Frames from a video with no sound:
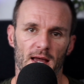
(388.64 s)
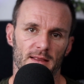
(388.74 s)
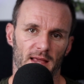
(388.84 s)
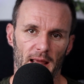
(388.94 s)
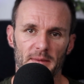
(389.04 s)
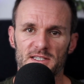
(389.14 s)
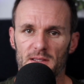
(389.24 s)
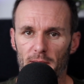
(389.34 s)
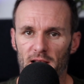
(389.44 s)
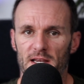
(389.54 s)
Dynamic
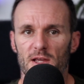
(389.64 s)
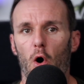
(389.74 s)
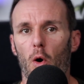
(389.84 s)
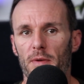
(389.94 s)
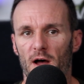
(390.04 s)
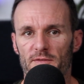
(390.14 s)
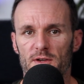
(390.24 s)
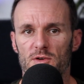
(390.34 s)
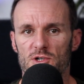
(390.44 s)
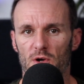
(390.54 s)
stability or pelvic
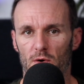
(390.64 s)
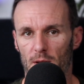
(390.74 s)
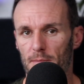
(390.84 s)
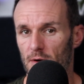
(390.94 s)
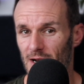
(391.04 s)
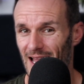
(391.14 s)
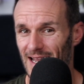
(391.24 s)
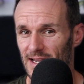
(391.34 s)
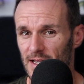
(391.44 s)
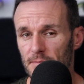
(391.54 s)
control upon
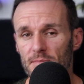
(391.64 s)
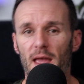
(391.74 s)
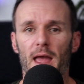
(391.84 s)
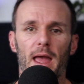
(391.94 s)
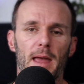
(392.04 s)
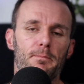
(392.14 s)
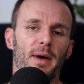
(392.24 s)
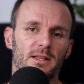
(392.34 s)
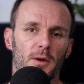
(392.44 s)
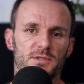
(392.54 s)
landing,
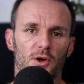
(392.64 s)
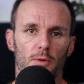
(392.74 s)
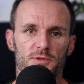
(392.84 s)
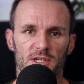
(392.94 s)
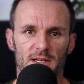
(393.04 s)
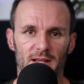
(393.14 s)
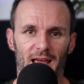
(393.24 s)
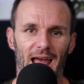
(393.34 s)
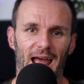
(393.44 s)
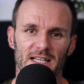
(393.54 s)
impact absorption,
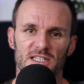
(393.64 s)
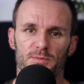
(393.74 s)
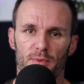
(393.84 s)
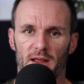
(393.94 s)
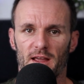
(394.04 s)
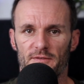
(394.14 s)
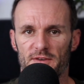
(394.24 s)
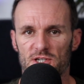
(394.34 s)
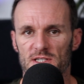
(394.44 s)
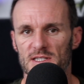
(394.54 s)
and spring
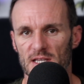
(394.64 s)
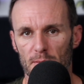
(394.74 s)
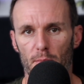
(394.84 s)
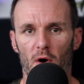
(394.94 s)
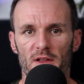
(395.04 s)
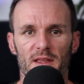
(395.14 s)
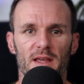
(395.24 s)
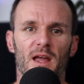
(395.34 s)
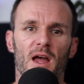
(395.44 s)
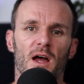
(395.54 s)
efficiency,
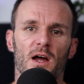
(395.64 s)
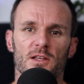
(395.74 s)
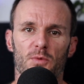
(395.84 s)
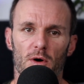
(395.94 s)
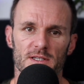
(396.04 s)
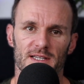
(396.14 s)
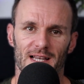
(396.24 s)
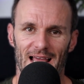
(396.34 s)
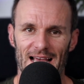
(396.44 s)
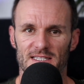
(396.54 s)
pointing towards
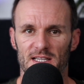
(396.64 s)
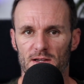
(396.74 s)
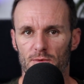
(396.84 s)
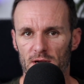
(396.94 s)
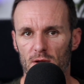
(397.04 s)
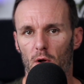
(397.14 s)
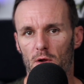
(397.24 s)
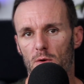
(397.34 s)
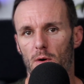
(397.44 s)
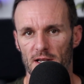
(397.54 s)
elastic recall
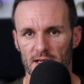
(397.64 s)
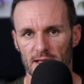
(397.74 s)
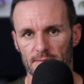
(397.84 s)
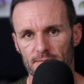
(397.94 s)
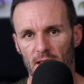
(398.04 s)
quality.